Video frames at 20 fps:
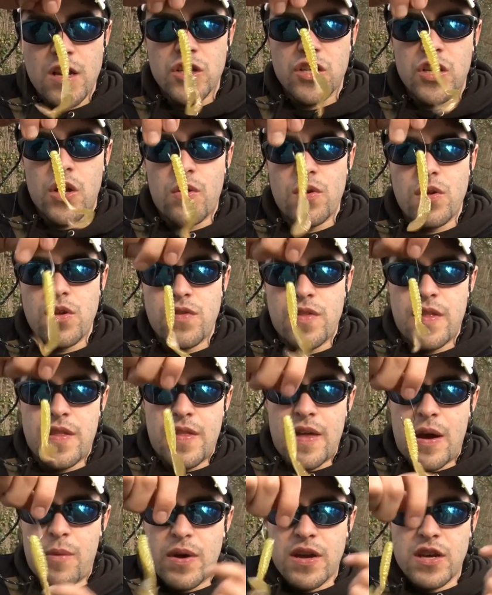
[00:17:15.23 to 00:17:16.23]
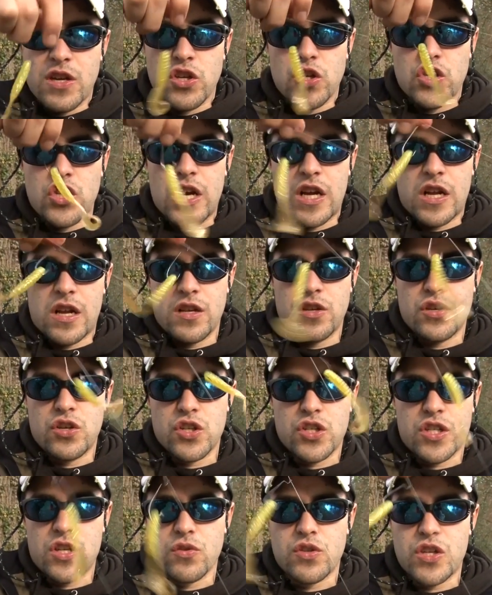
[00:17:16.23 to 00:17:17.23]
So that way you can jiggle, you
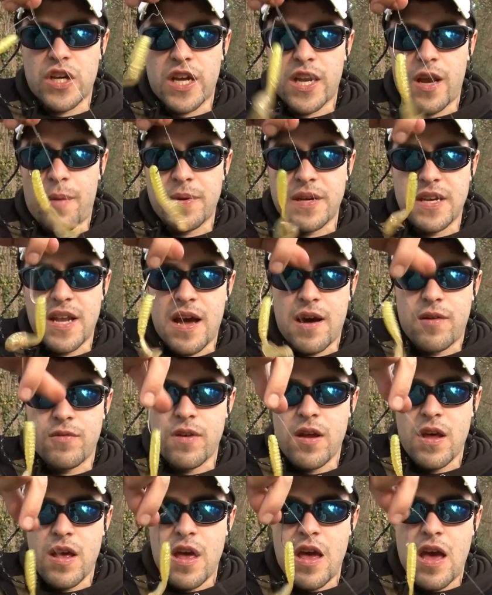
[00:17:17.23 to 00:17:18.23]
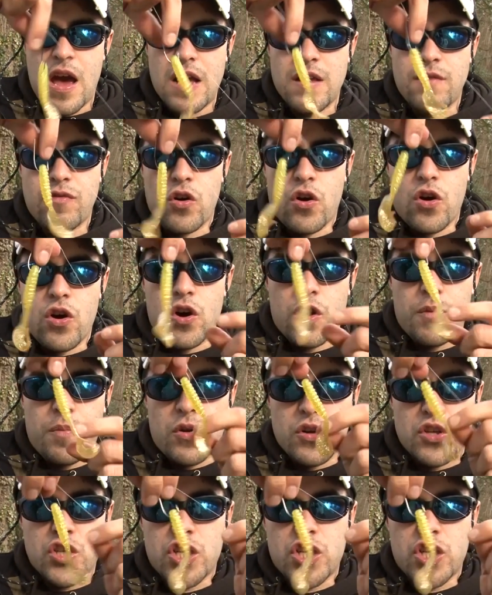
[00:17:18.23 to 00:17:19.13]
can still jig it up and down, and you've got hook point